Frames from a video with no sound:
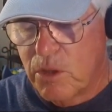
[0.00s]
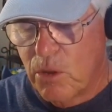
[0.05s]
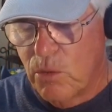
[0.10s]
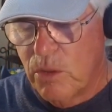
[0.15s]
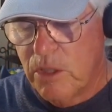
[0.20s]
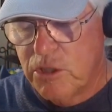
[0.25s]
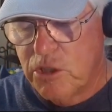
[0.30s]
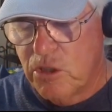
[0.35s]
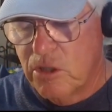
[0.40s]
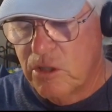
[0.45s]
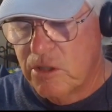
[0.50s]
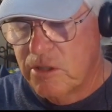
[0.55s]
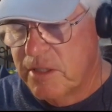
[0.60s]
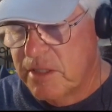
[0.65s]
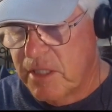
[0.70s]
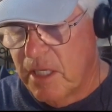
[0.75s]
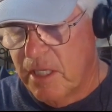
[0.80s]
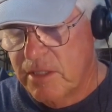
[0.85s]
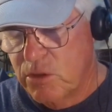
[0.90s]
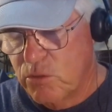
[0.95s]
original
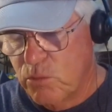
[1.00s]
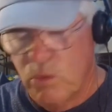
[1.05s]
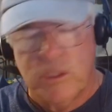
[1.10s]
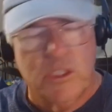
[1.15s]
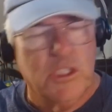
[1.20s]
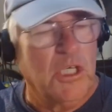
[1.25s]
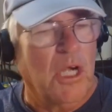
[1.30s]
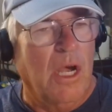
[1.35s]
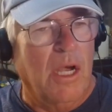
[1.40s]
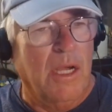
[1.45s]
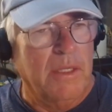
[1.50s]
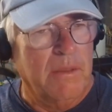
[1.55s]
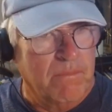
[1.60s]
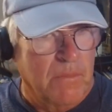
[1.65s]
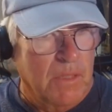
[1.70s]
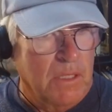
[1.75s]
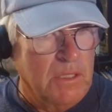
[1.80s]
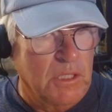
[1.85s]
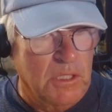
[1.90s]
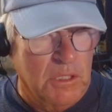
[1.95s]
designs, Wishon.
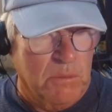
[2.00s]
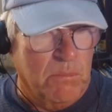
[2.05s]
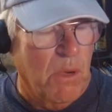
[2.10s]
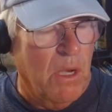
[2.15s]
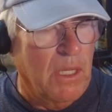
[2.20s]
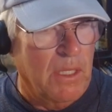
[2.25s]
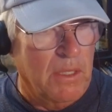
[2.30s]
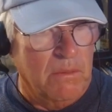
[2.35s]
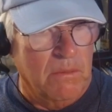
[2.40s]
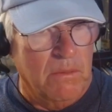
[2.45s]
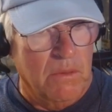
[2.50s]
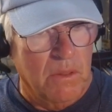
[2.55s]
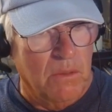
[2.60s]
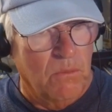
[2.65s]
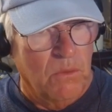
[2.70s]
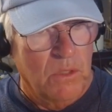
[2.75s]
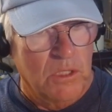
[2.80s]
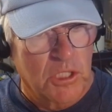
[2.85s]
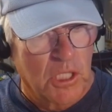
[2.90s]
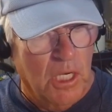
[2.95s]
I just bought a
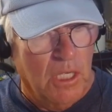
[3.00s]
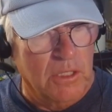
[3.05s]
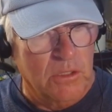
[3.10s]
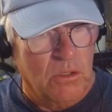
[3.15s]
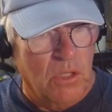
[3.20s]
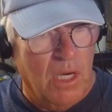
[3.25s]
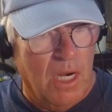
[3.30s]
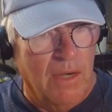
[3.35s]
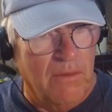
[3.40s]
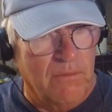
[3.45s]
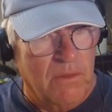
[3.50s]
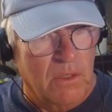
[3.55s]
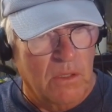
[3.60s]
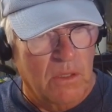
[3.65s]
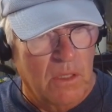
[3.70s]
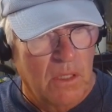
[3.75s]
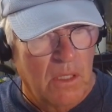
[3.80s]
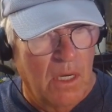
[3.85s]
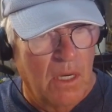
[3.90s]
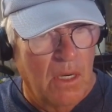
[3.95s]
Wishon
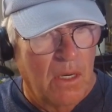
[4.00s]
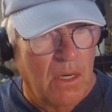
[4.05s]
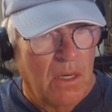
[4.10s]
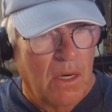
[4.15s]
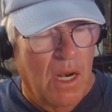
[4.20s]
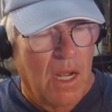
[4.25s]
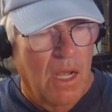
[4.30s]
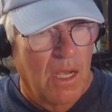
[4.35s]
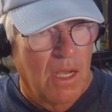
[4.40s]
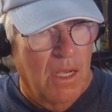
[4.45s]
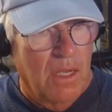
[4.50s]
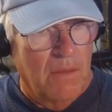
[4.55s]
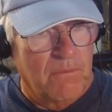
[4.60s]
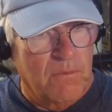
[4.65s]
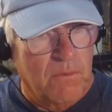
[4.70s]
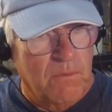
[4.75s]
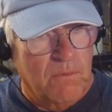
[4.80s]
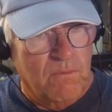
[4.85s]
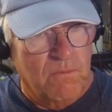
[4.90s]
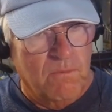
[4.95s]
driver
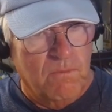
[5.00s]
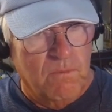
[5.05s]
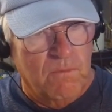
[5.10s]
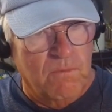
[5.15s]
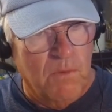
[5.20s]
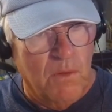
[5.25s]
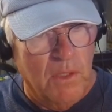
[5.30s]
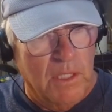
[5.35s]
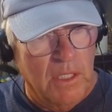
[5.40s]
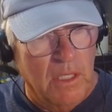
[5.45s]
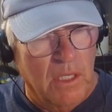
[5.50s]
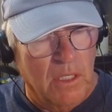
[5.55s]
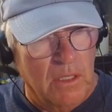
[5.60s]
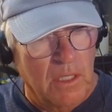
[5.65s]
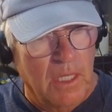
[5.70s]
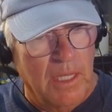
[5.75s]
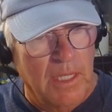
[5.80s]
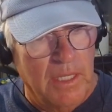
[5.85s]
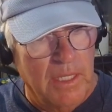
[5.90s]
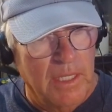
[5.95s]
for the young
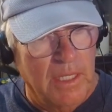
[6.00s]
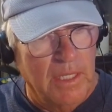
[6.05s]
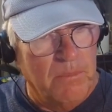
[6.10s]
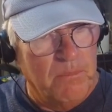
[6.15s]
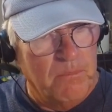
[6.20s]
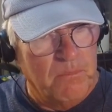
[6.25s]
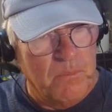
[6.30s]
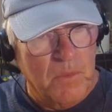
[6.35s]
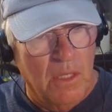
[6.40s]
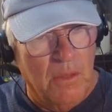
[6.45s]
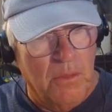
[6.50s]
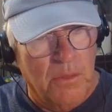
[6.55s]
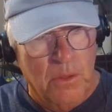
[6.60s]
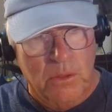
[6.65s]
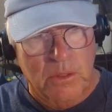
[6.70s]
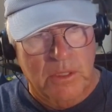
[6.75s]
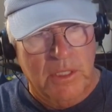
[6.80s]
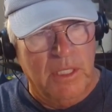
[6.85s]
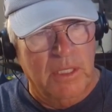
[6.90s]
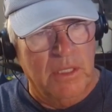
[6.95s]
lady,
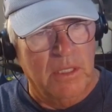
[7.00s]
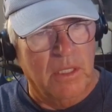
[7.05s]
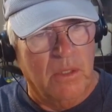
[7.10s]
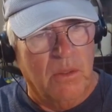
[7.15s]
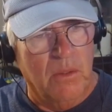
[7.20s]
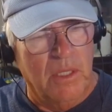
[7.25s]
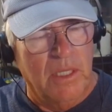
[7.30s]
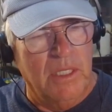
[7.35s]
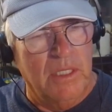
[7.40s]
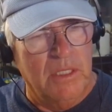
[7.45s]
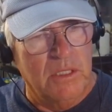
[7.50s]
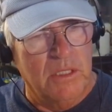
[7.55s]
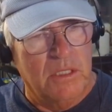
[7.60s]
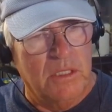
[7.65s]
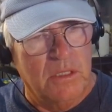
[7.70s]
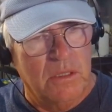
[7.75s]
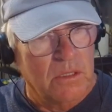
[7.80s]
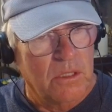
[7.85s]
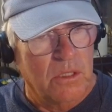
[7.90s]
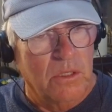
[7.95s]
13
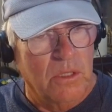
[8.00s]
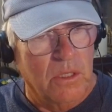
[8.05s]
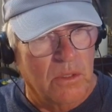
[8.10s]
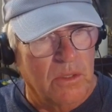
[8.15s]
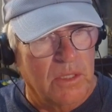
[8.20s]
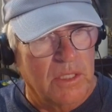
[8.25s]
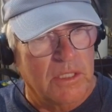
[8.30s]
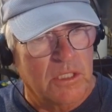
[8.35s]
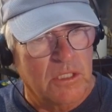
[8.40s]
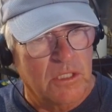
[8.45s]
degrees, 2 degrees